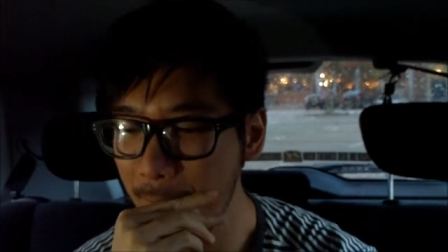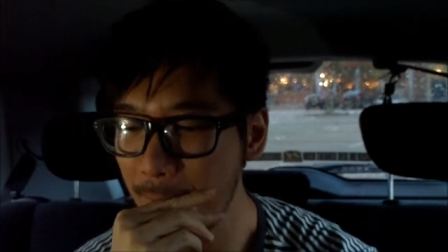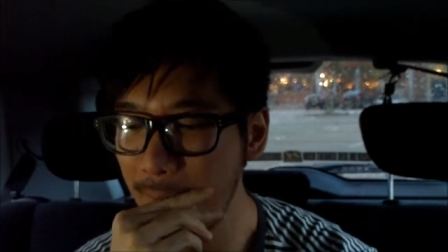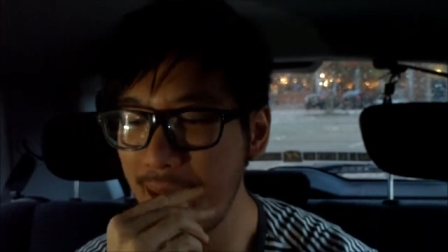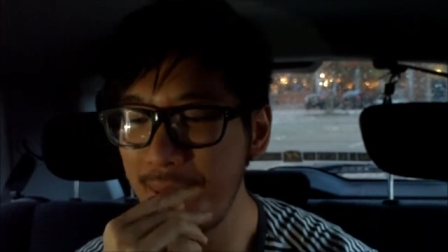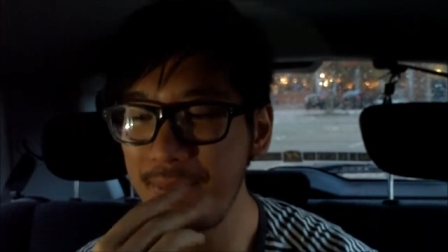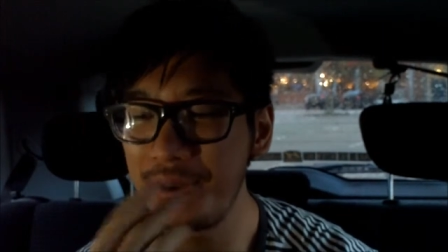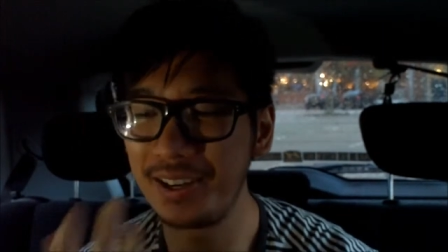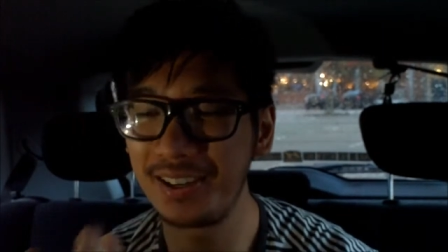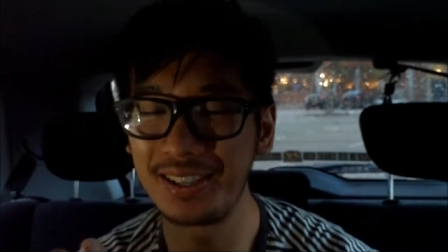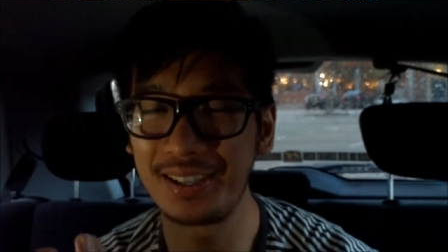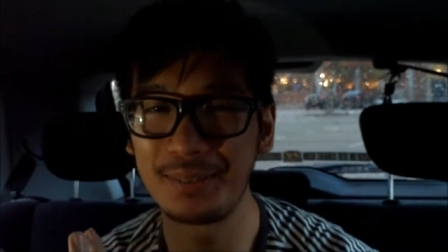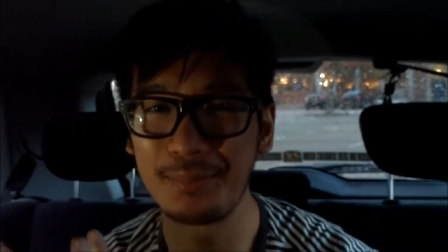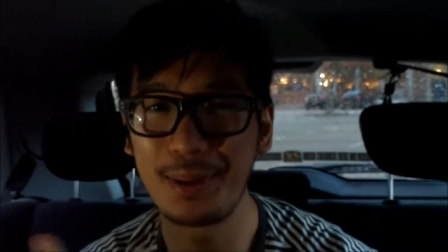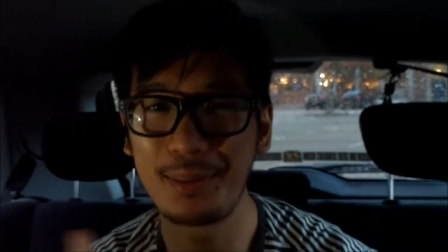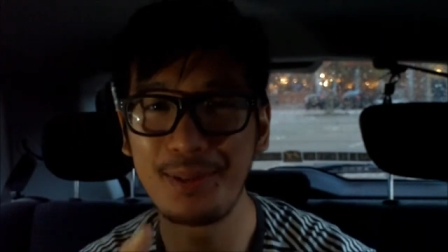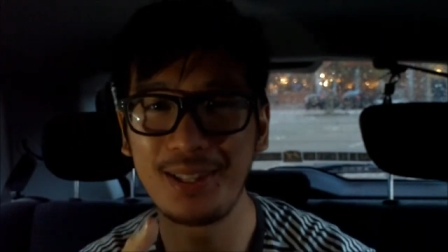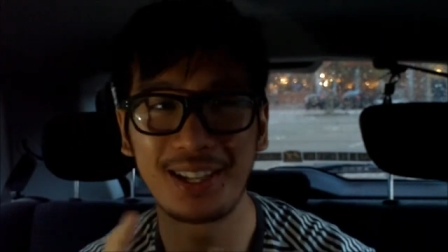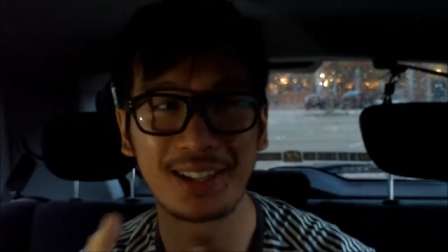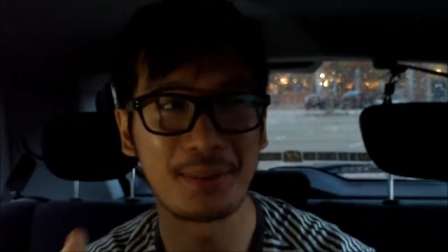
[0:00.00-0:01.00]
maybe I
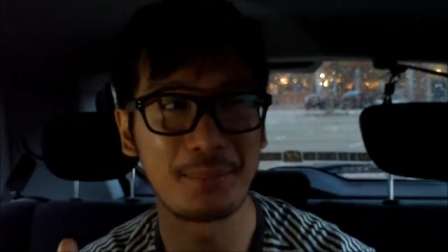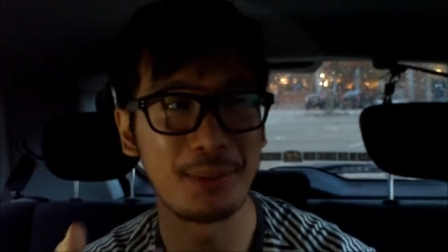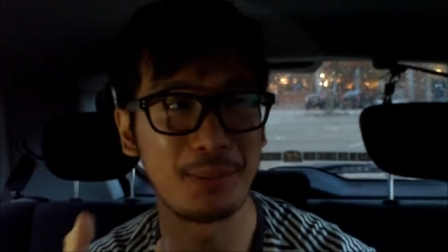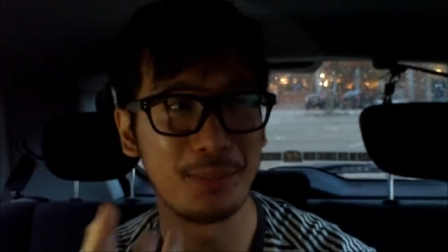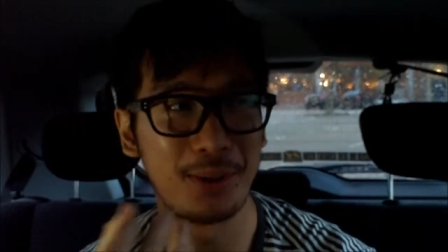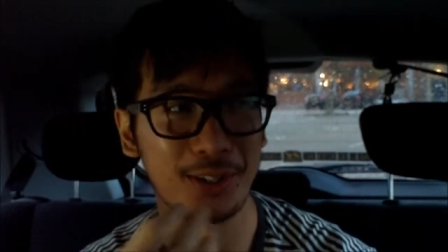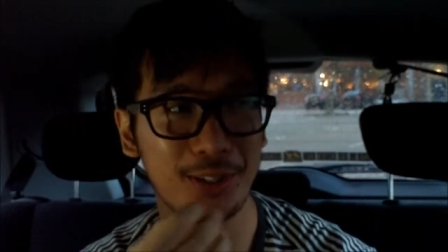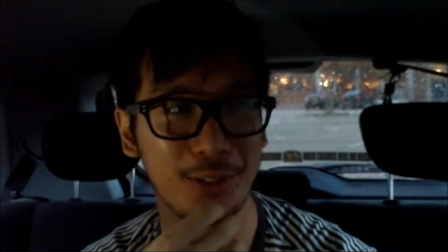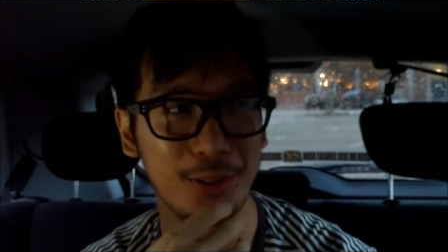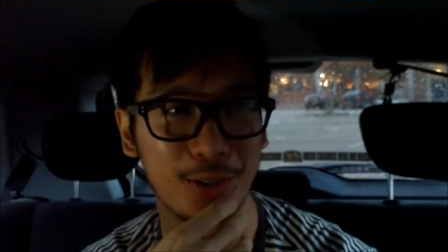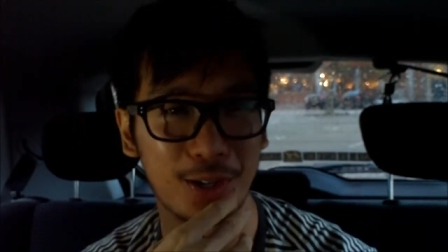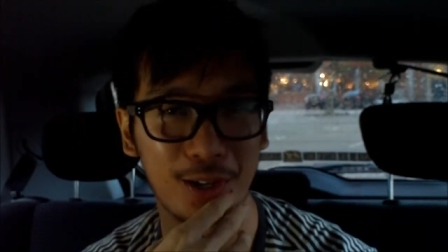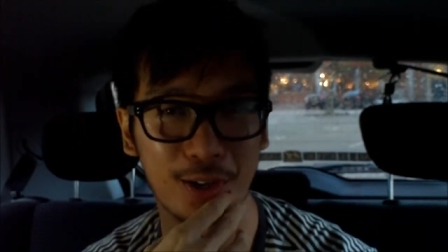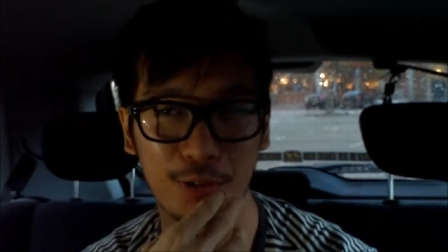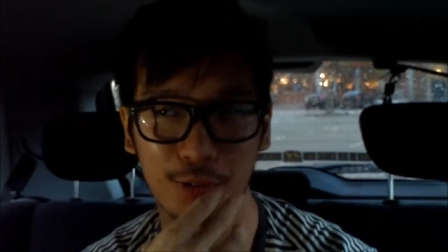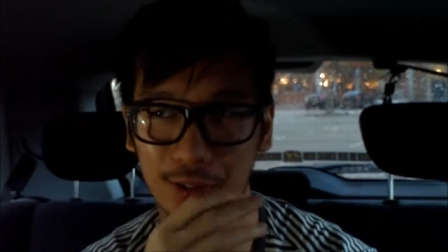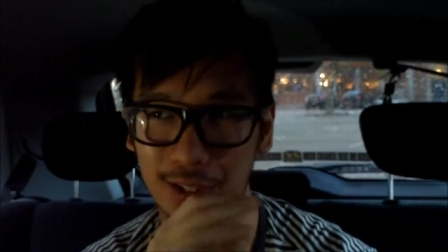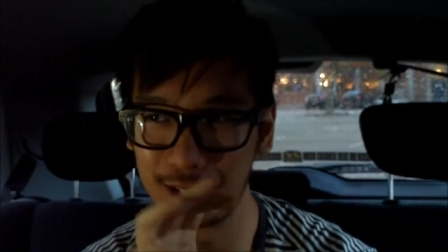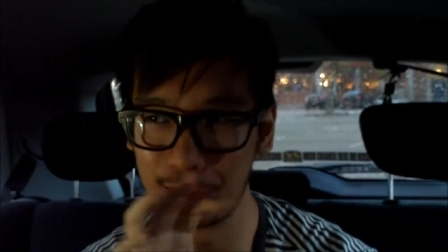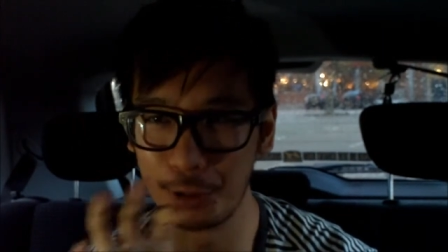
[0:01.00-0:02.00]
maybe that can be my new
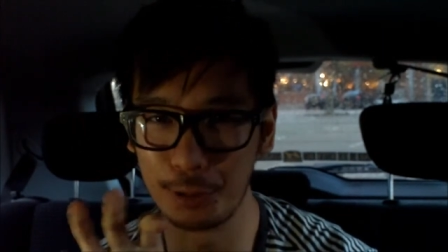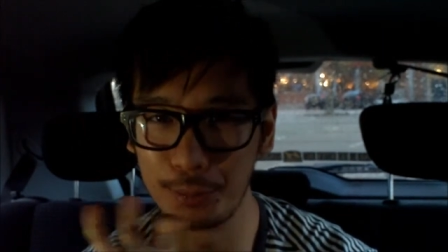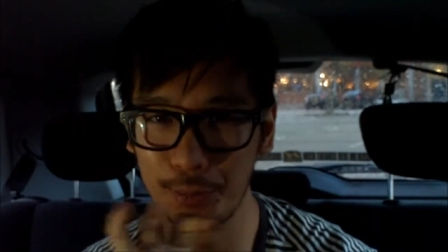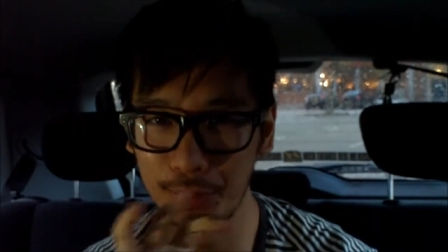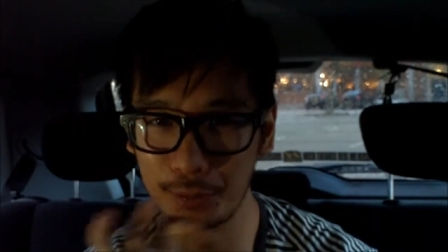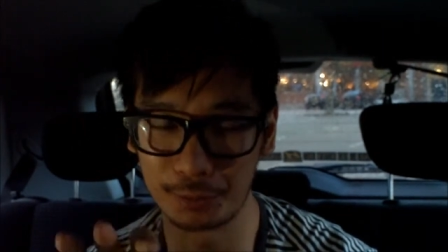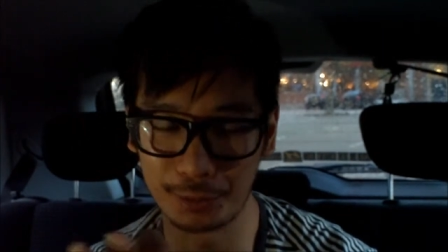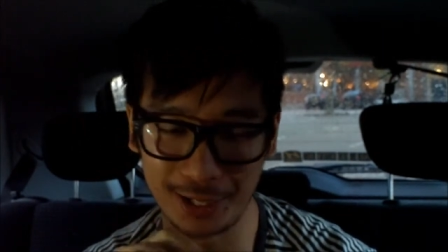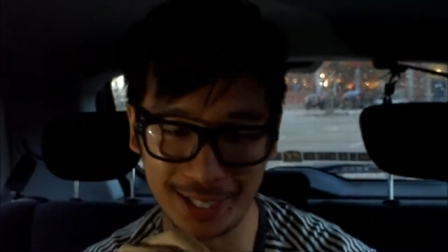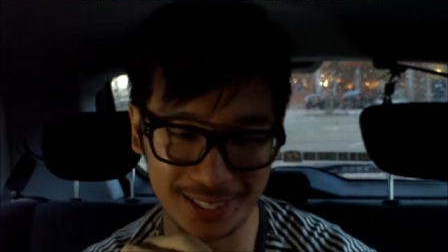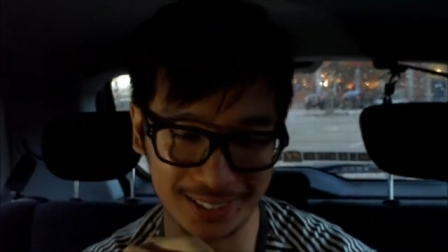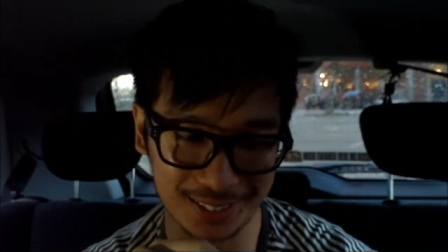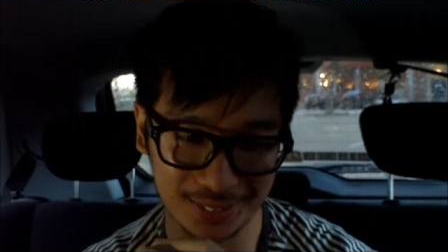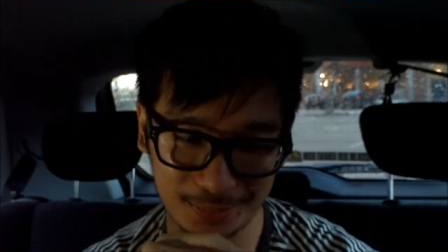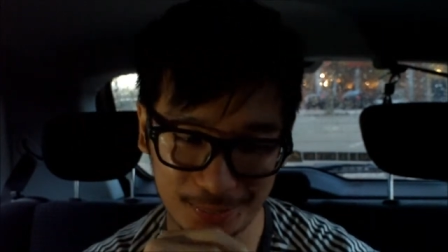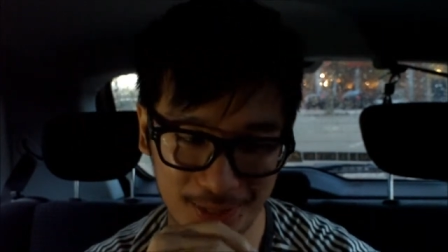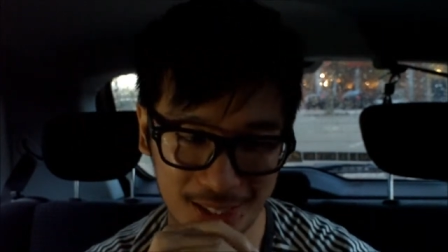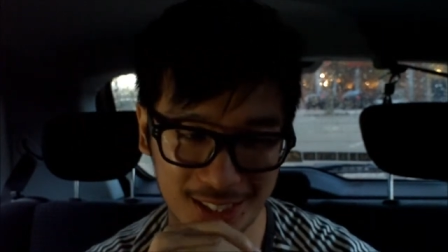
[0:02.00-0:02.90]
kind of like opening phrase